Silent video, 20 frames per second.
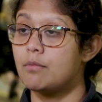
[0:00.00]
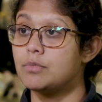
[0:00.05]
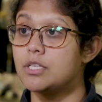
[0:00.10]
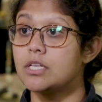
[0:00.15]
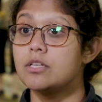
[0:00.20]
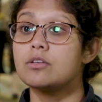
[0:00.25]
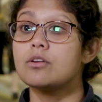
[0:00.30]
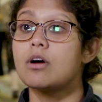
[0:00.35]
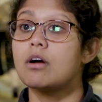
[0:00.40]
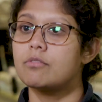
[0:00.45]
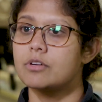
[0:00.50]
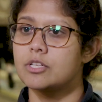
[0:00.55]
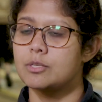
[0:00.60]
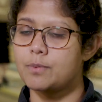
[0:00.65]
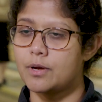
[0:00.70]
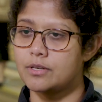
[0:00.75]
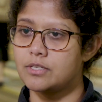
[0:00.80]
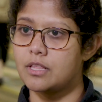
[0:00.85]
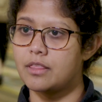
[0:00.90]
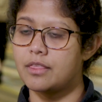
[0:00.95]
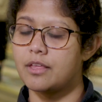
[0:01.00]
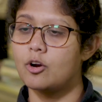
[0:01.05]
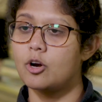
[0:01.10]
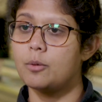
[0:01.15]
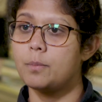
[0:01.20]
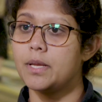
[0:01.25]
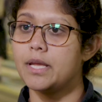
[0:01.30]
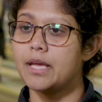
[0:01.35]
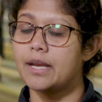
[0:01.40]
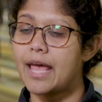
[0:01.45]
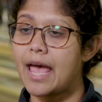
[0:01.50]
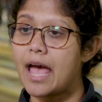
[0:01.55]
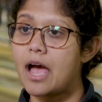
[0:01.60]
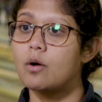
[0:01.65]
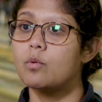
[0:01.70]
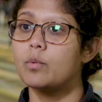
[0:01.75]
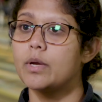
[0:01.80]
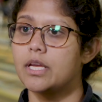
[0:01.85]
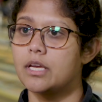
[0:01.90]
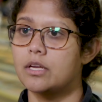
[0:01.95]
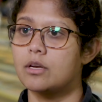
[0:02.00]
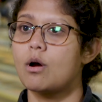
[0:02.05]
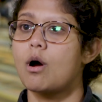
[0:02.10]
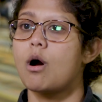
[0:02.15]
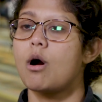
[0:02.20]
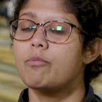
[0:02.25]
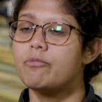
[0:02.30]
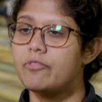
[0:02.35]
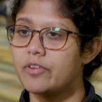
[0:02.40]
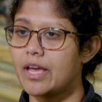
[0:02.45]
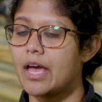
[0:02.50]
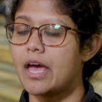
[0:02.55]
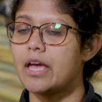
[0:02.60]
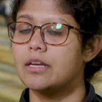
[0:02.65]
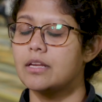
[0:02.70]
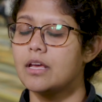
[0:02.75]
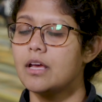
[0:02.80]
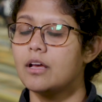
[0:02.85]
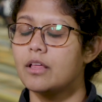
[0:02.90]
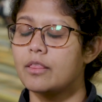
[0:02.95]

did not respond to therapy, and how we can obviate